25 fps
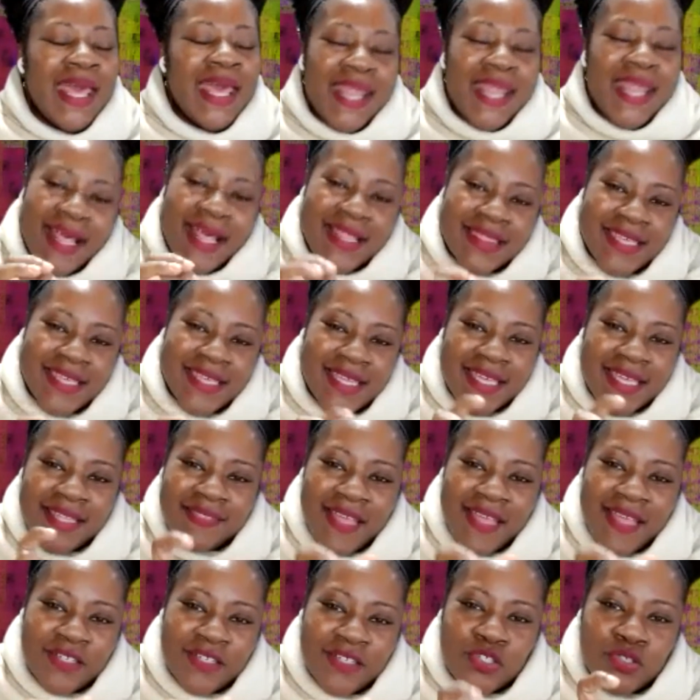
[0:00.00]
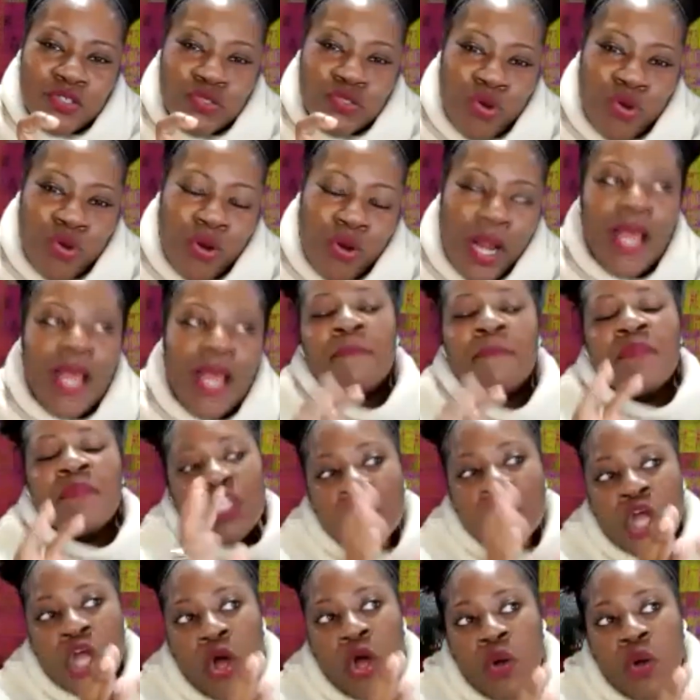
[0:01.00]
And I think in that story,
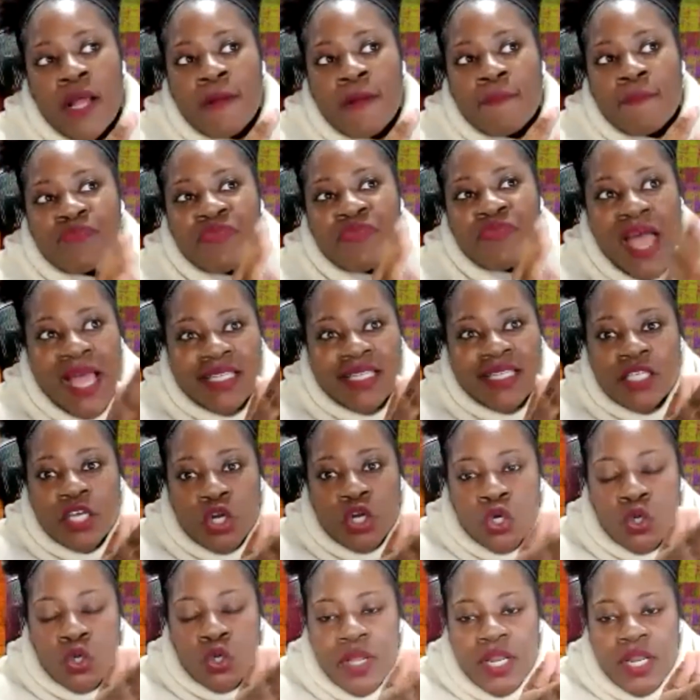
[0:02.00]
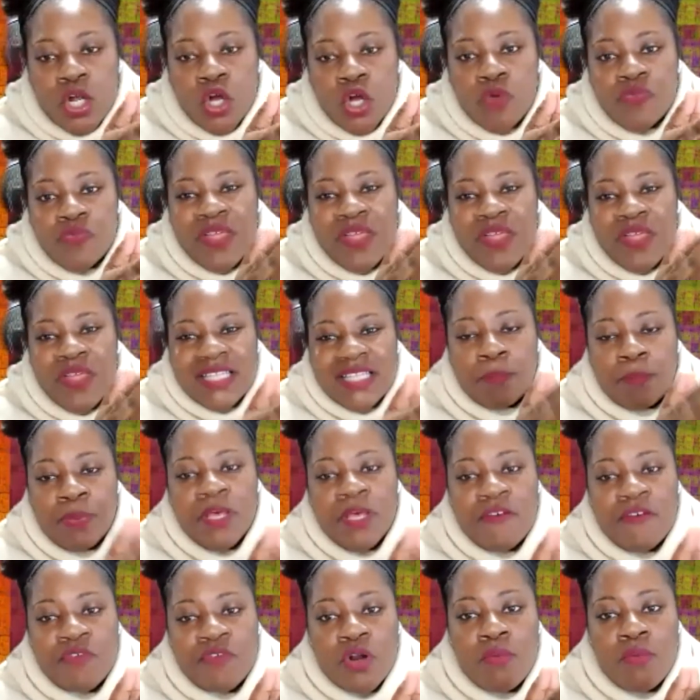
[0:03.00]
that's a
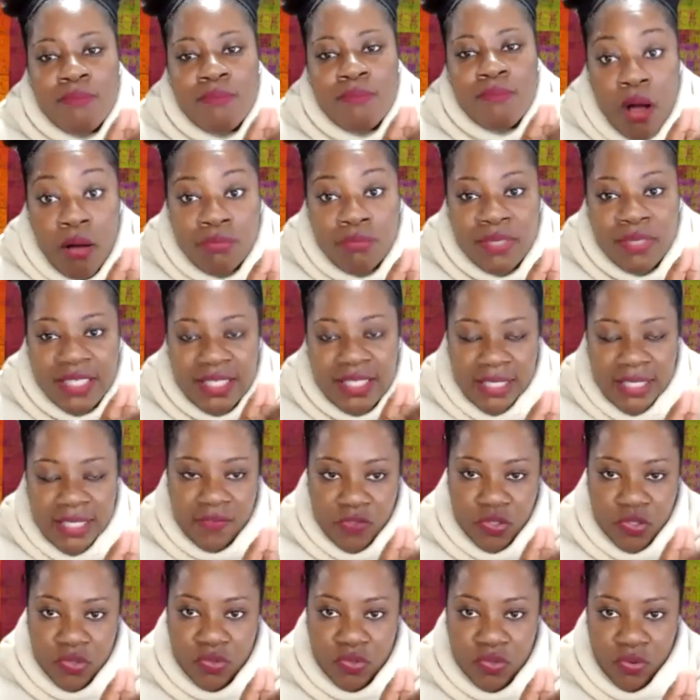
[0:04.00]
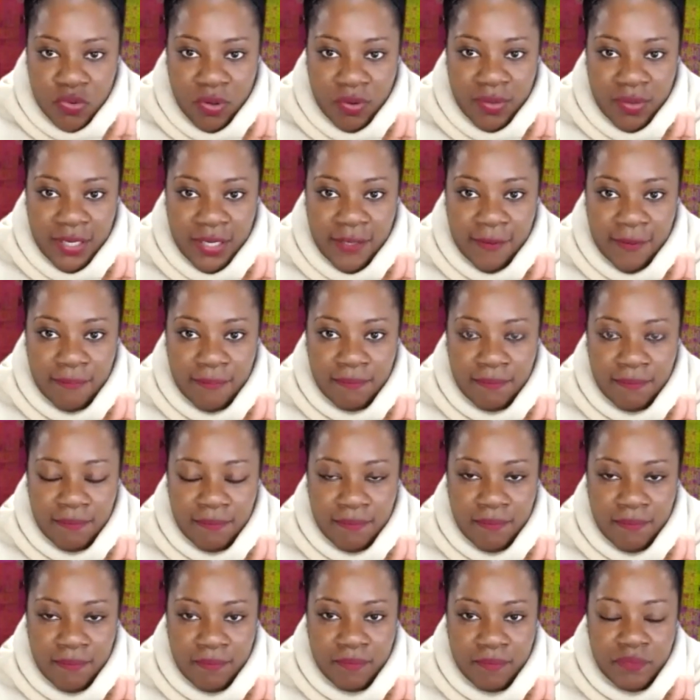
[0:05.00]
pivotal moment in the story,
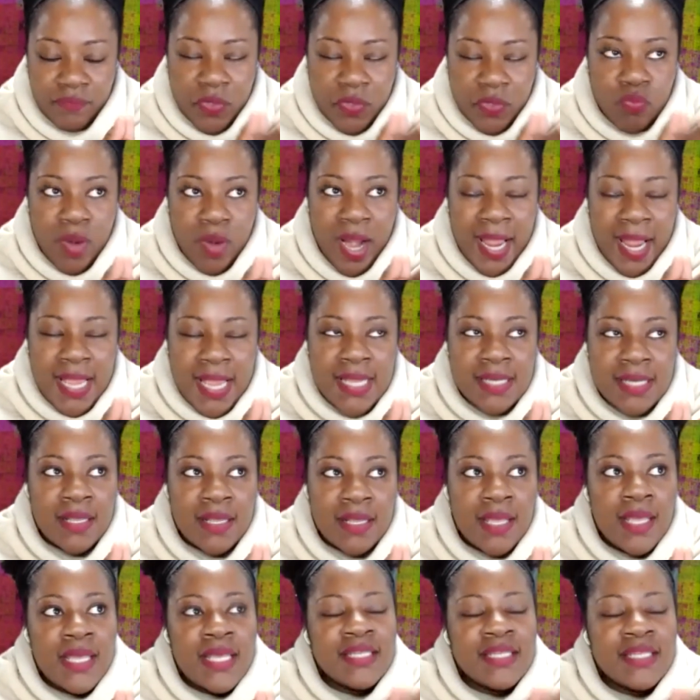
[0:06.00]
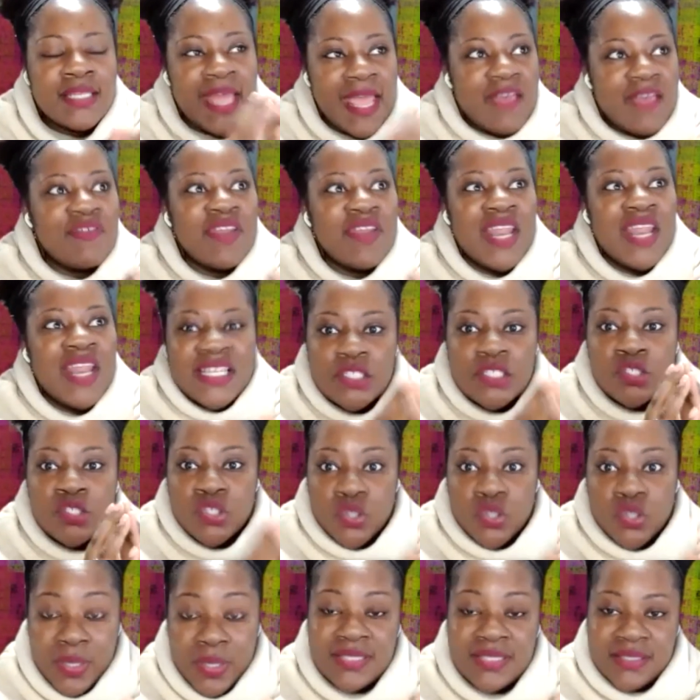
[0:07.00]
right? David has a
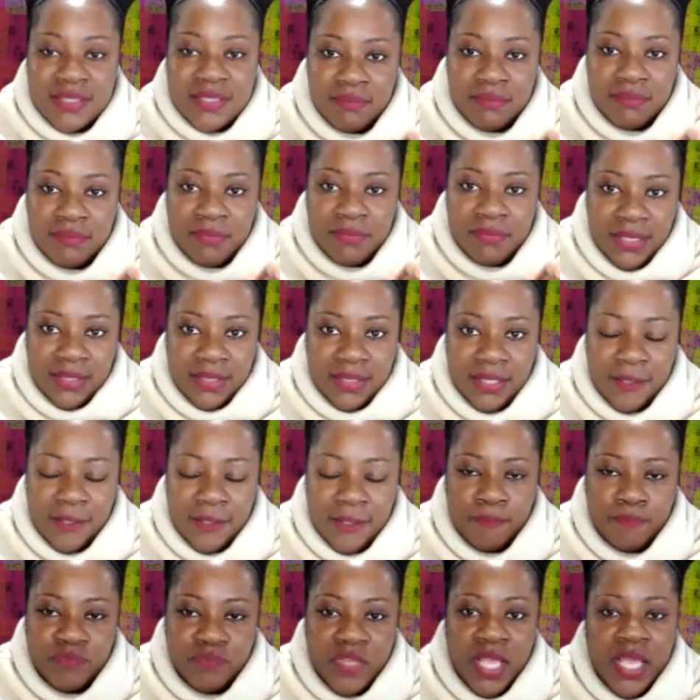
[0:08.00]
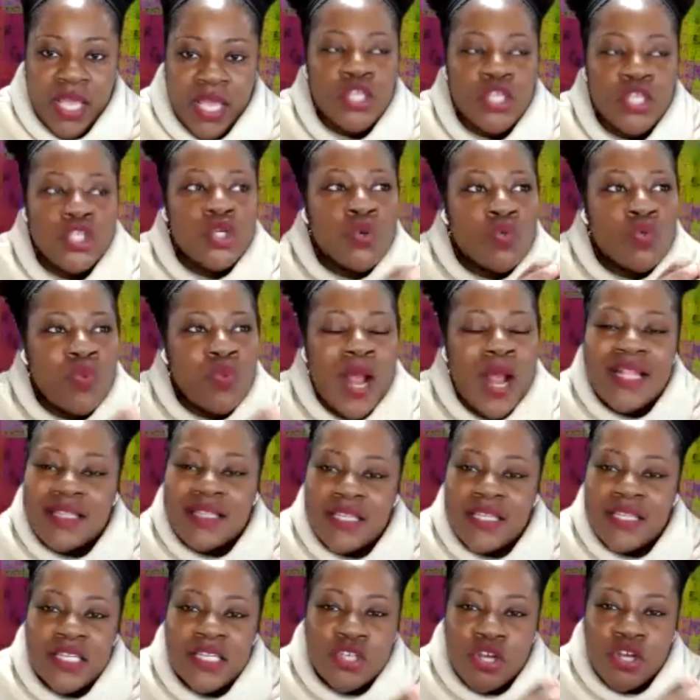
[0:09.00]
choice to make. You're right
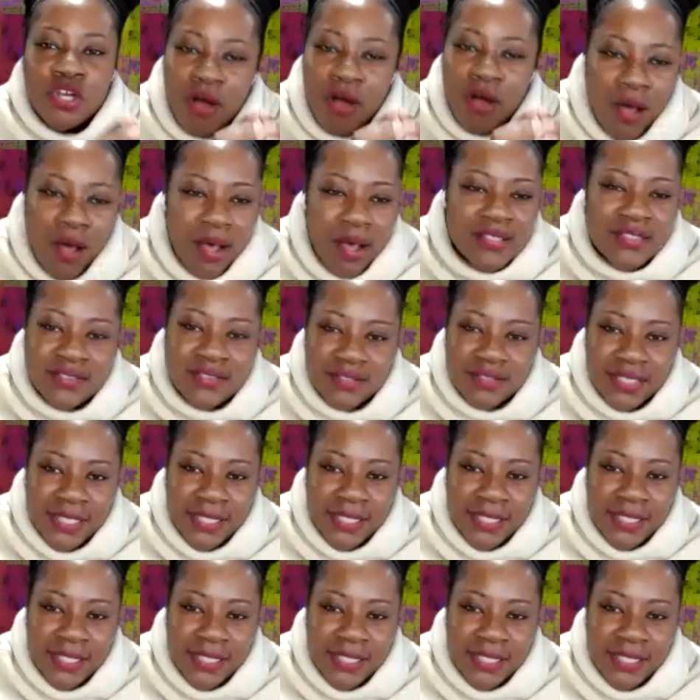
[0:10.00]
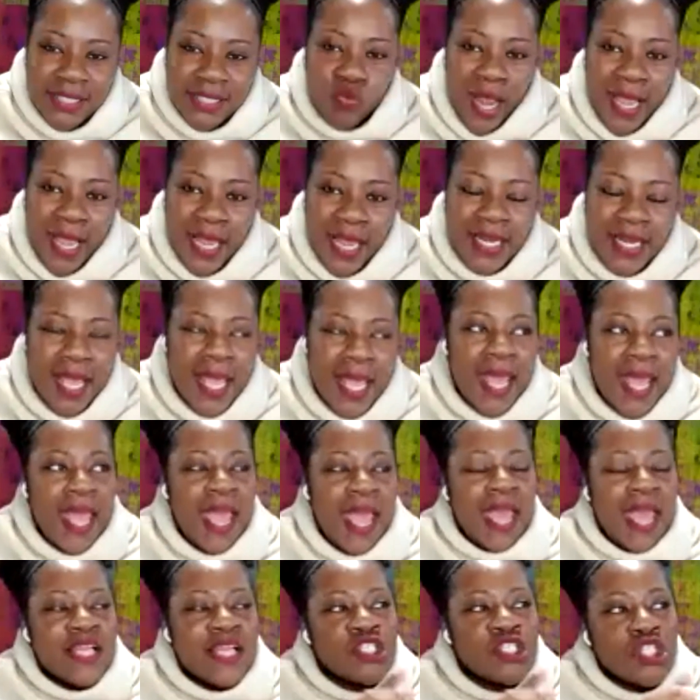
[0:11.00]
that it's costly, right?
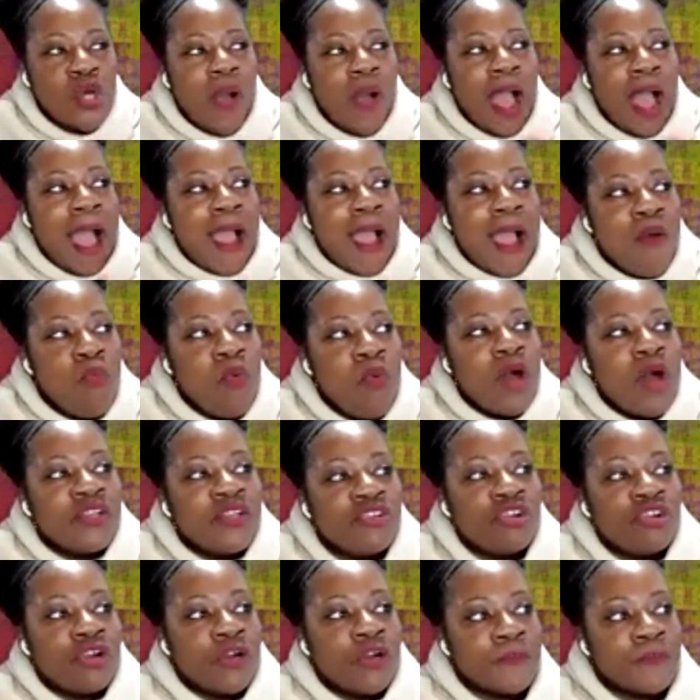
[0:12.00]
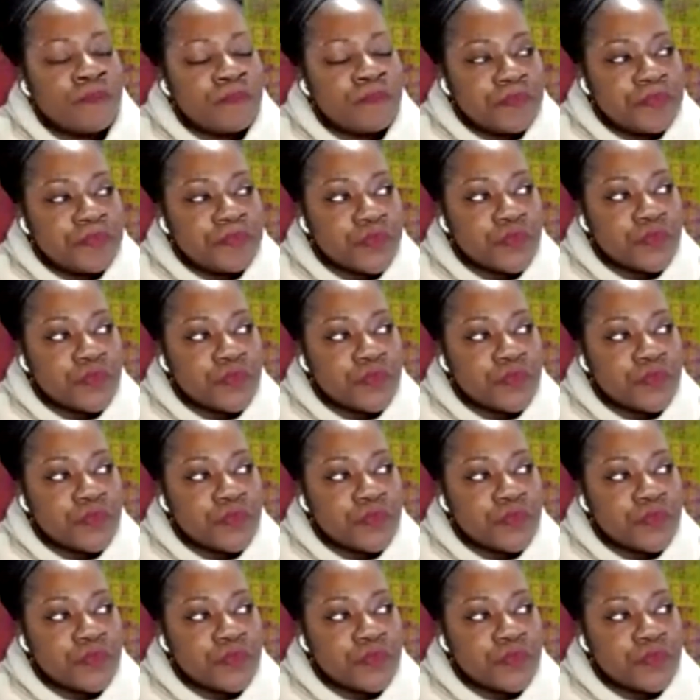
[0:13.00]
And so I wonder,